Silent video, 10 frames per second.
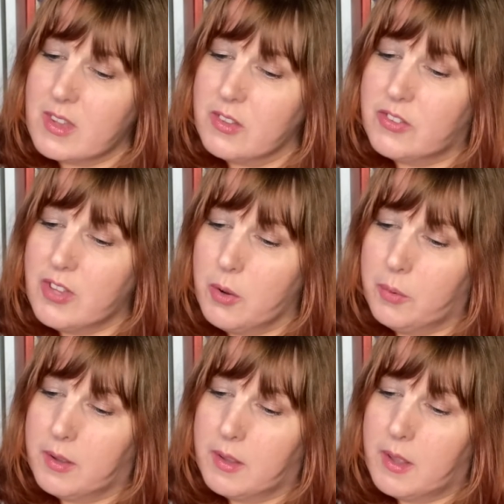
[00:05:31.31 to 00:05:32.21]
So
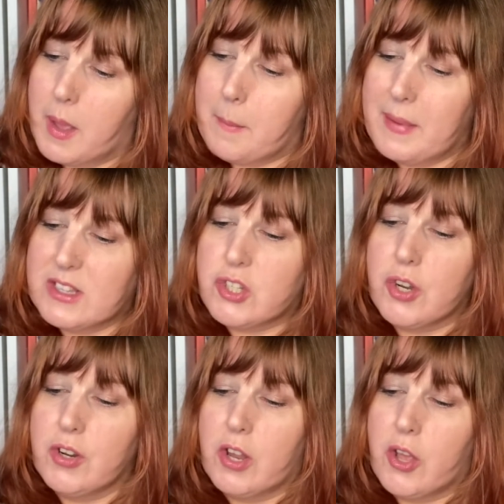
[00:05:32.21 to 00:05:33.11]
make
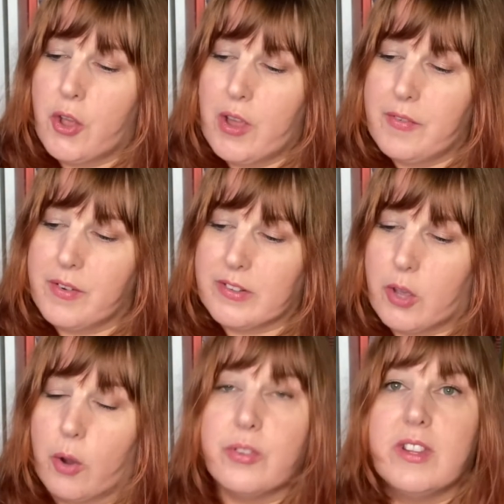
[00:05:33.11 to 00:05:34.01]
sure whoever is
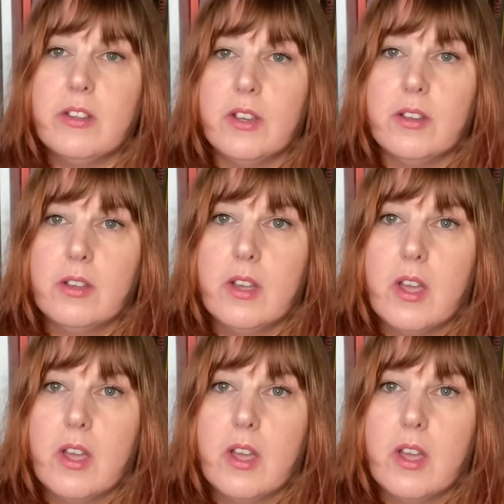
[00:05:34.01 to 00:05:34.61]
hosting you,